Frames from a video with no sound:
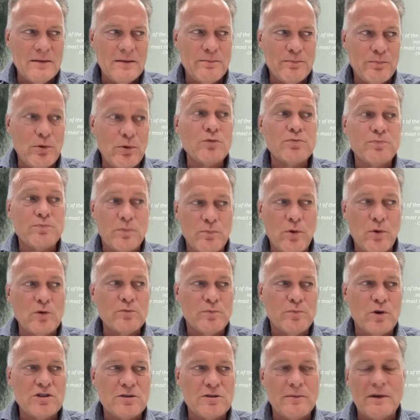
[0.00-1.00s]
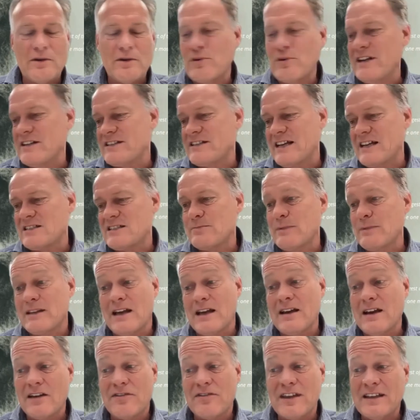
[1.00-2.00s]
possibly reassessment.
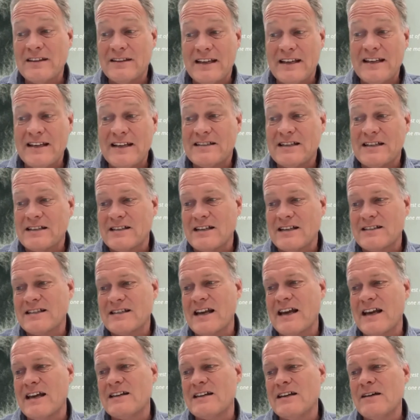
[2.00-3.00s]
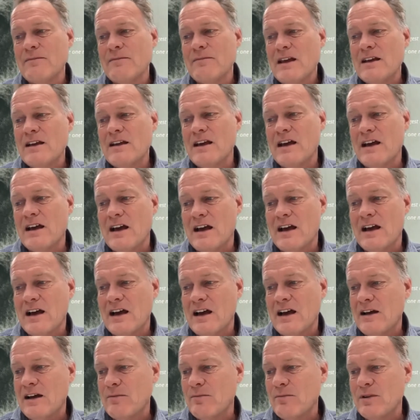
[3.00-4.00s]
I think these, as I said,
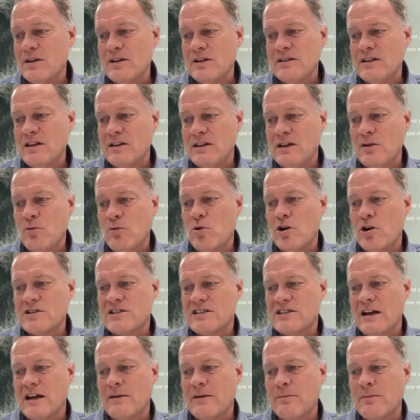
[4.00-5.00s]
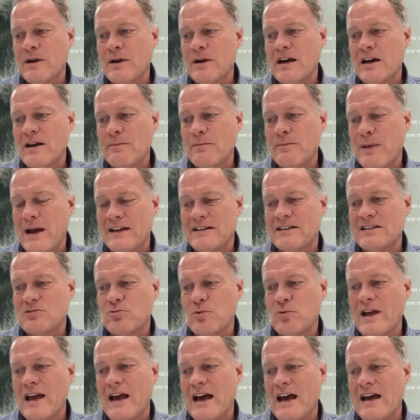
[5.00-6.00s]
there were some patents
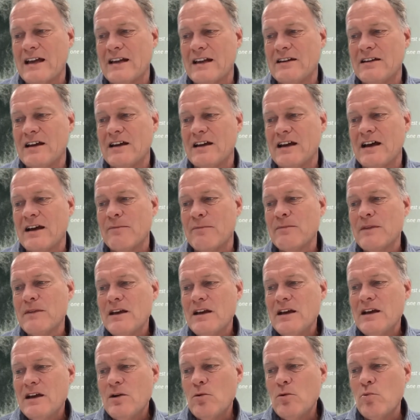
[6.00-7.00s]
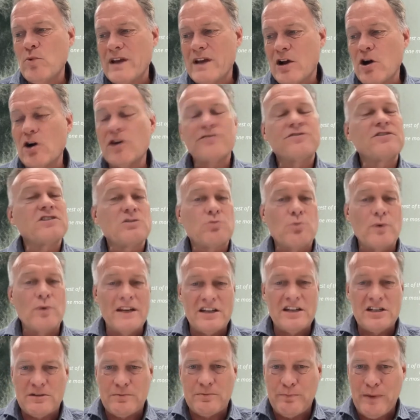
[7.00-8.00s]
we had. We got the
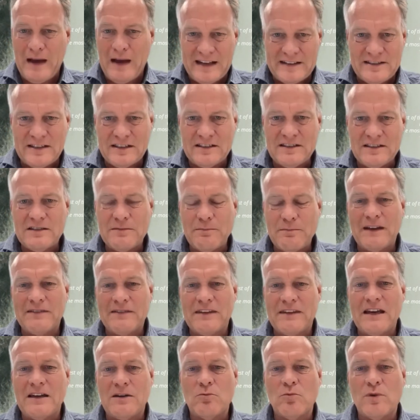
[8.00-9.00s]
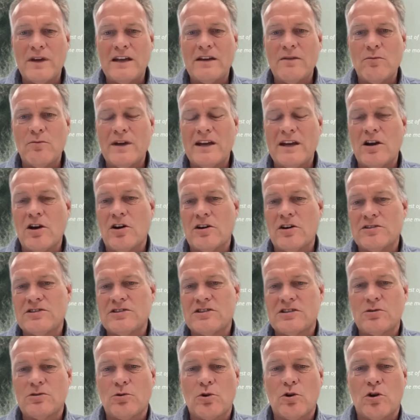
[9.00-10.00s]
Swedish patent, but then we got
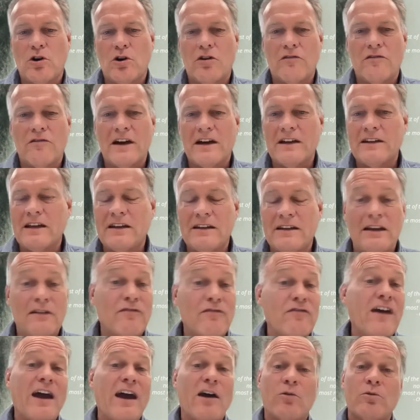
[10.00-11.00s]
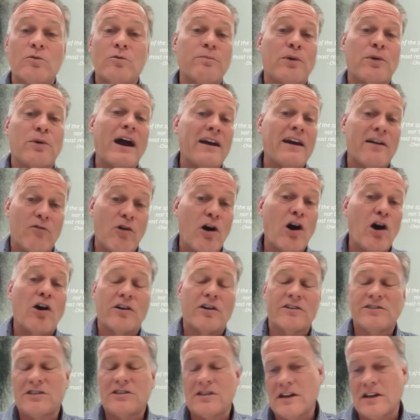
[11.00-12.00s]
sort of they found prior
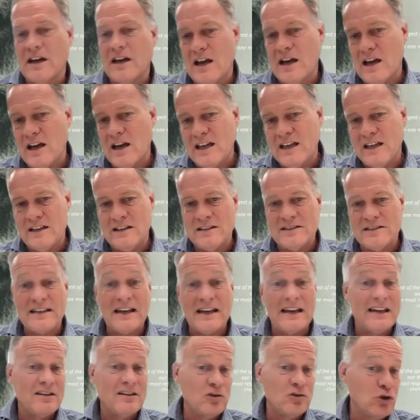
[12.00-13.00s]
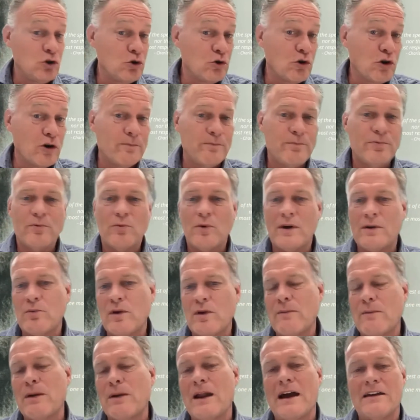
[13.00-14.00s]
art in Europe when
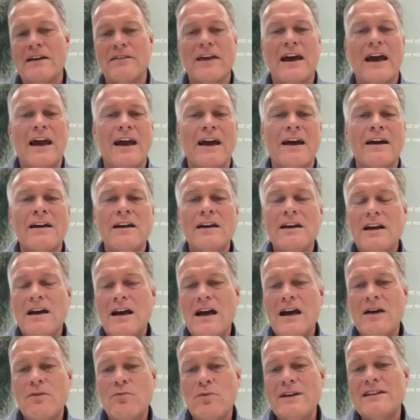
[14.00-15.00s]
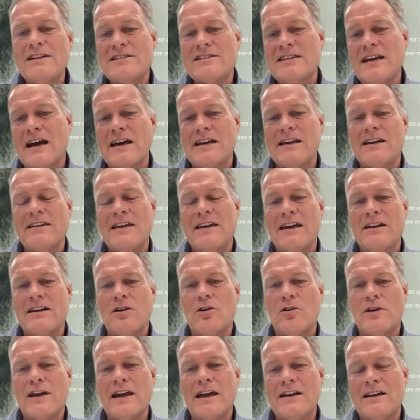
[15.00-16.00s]
we apply there, and we decided then,
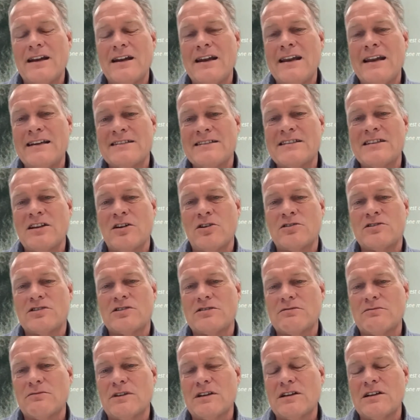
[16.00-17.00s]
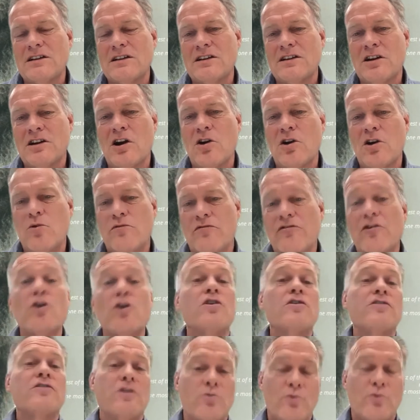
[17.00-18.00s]
okay, let's not go
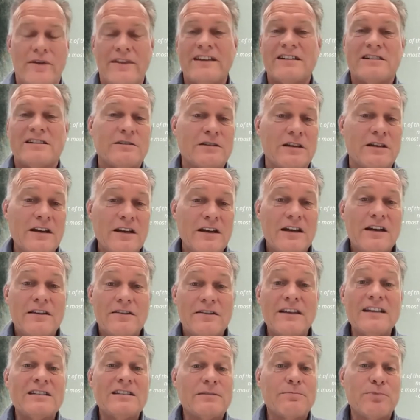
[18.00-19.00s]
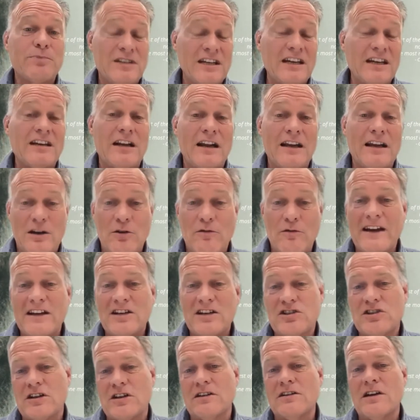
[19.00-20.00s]
further with this particular
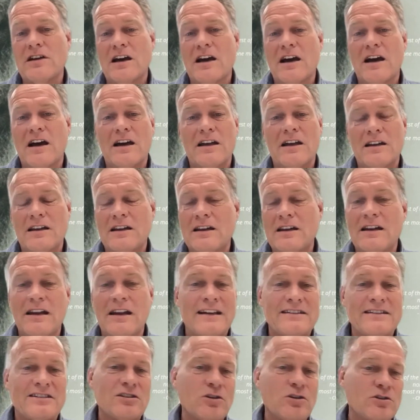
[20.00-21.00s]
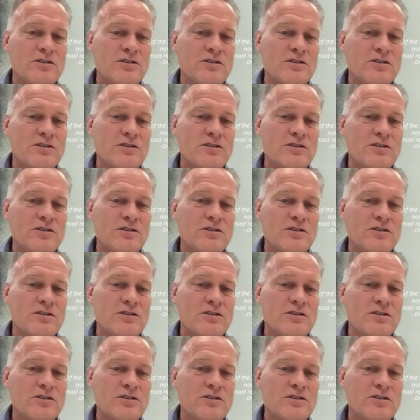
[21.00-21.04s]
innovation. Let's